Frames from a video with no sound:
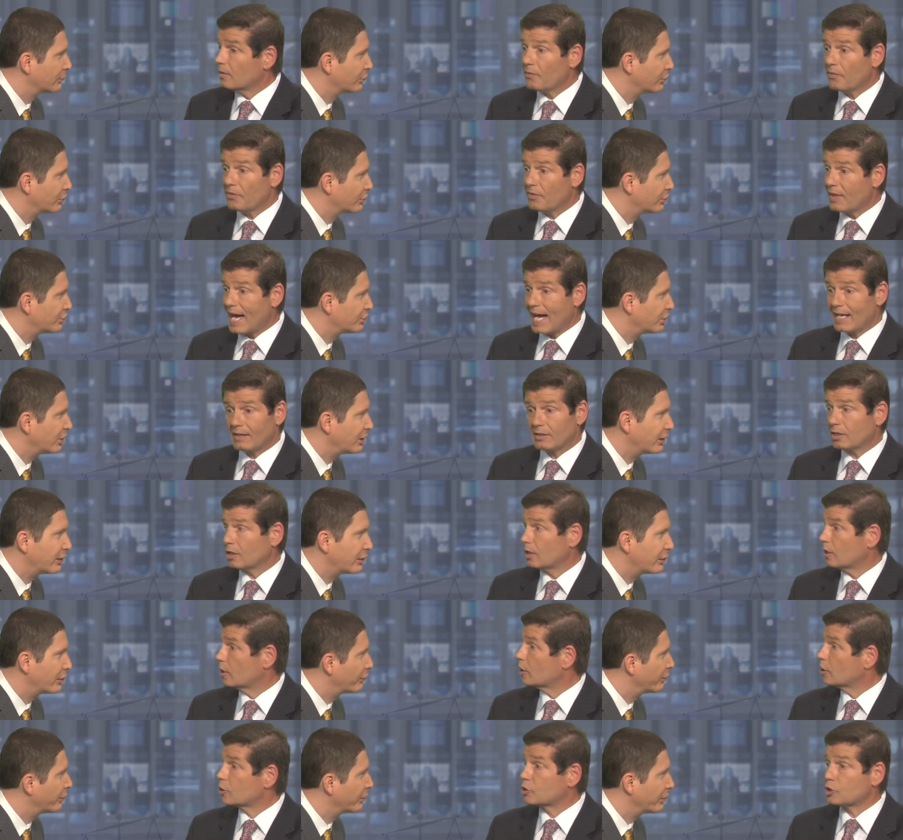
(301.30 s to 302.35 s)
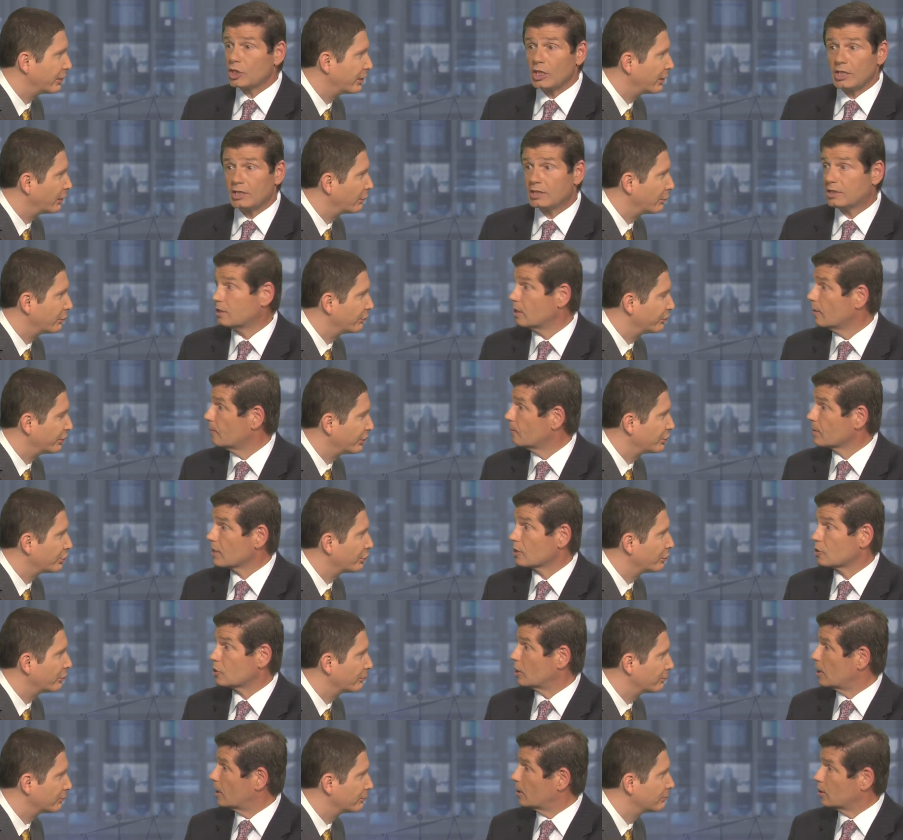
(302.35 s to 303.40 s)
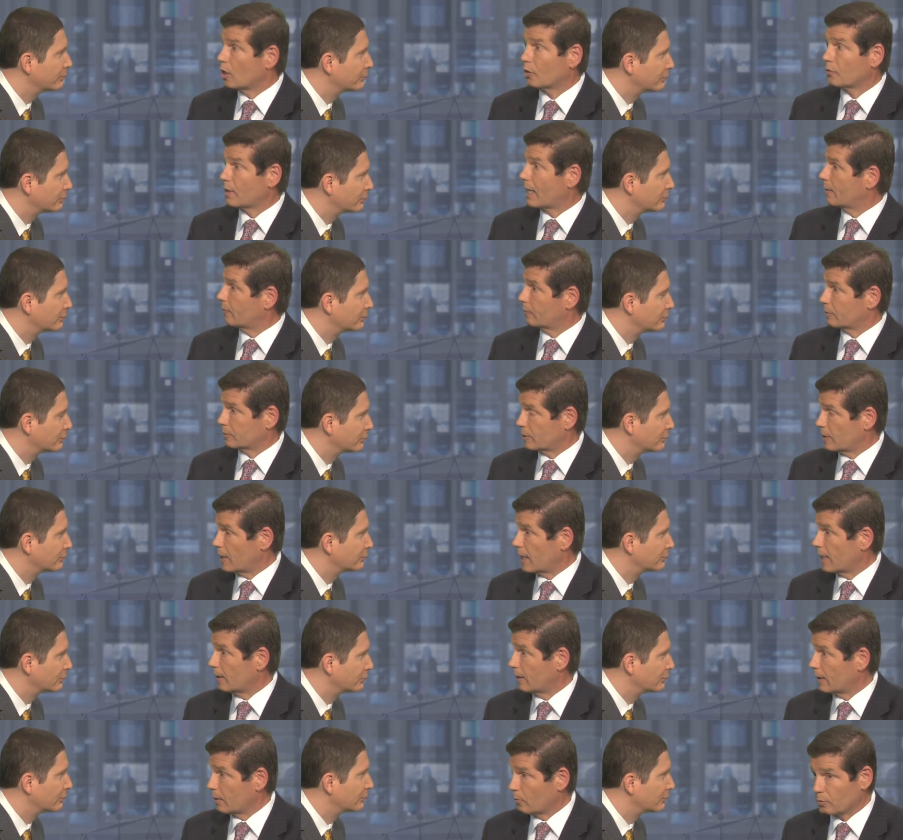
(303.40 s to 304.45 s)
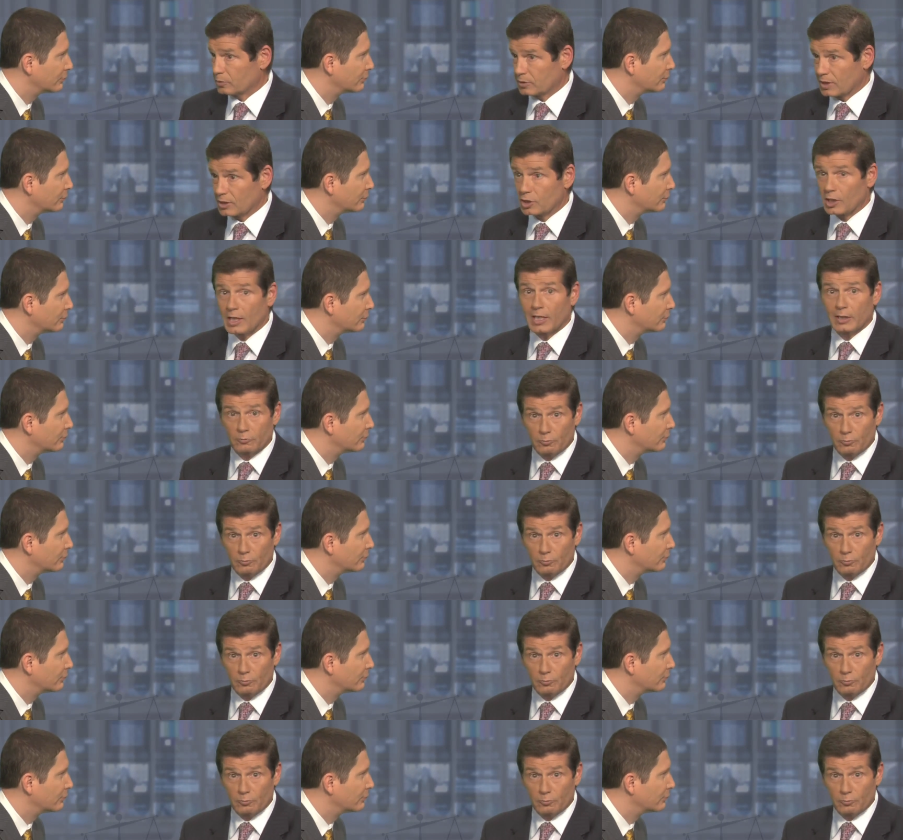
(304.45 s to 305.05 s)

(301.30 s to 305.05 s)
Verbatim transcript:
Speaker 1: that. She didn't know that anyone was injured. She didn't know that anyone was injured. It